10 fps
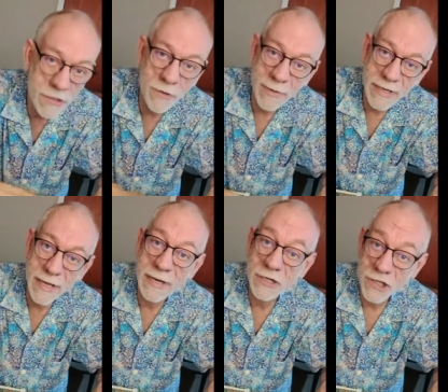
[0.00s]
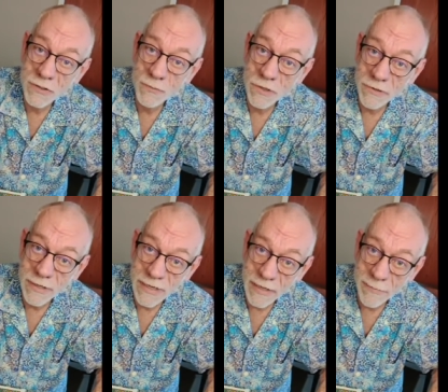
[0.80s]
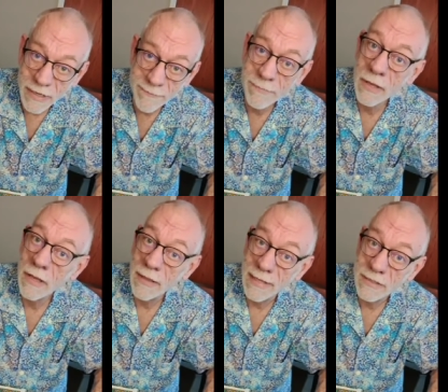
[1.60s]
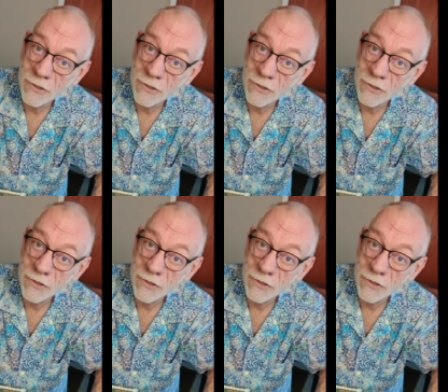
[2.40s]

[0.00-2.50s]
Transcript: you'll be cutting just where you need to be. That's a